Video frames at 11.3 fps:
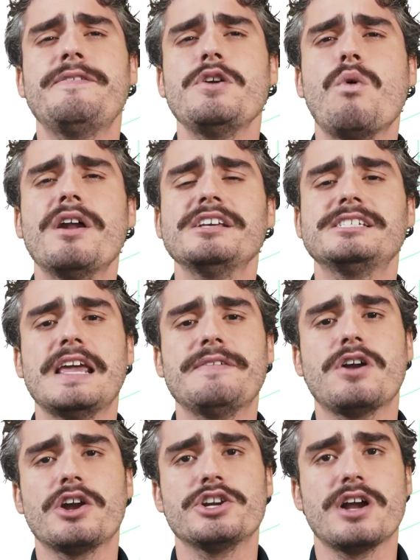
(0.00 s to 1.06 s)
If you want to
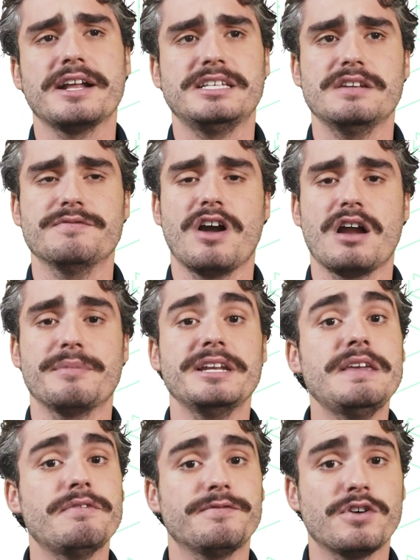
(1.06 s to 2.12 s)
safeguard your IT environment
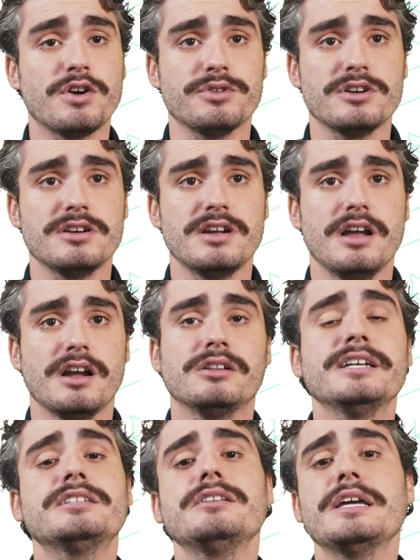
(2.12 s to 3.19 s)
even further,
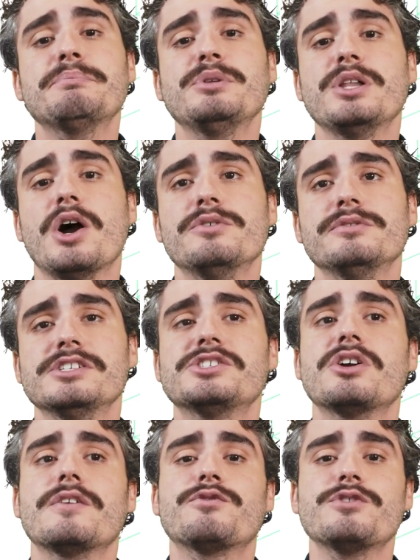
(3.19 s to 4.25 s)
click the link below to
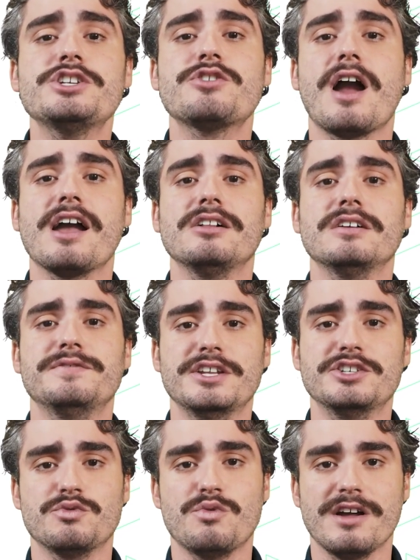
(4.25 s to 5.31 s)
start a free trial of
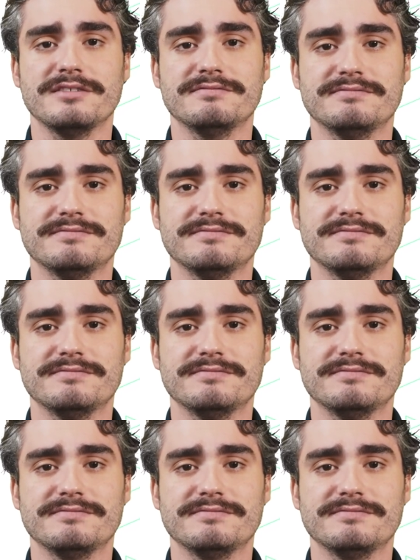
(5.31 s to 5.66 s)
NinjaOne.